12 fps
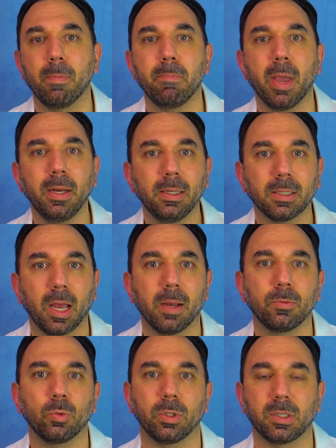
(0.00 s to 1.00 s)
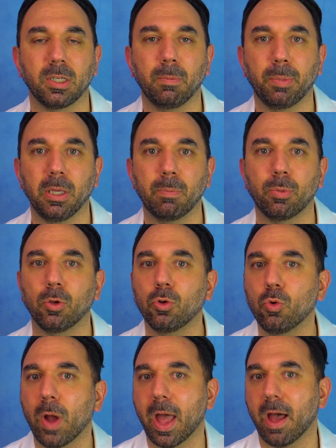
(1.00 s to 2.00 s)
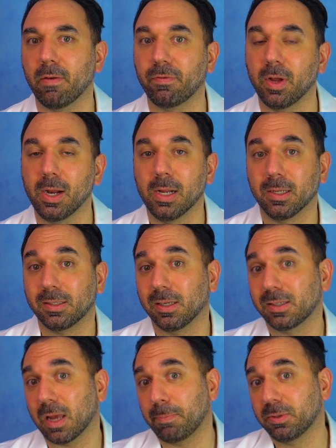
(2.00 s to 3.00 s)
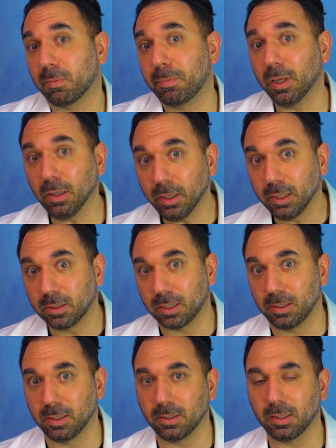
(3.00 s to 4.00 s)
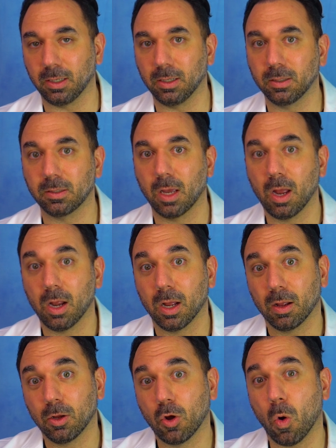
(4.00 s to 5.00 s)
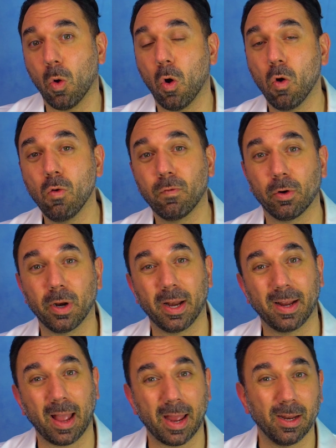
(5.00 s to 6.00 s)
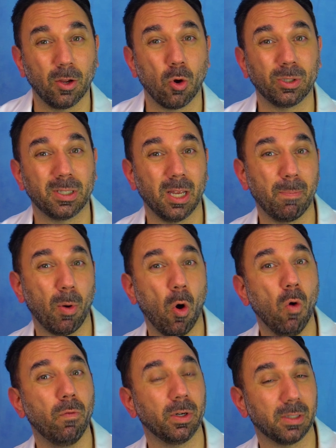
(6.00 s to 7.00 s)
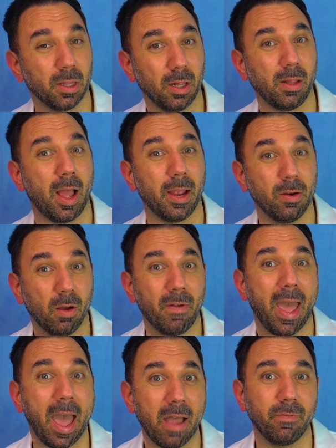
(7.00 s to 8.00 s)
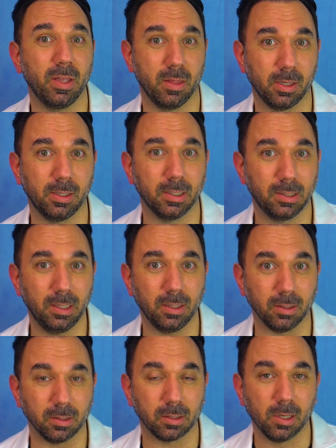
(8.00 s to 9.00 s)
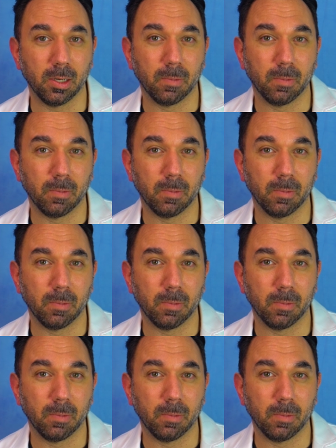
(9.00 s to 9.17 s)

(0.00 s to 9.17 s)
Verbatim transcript: many times we'll see people who have susceptibility to disease go over and kind of go tip over to the line of having the disease.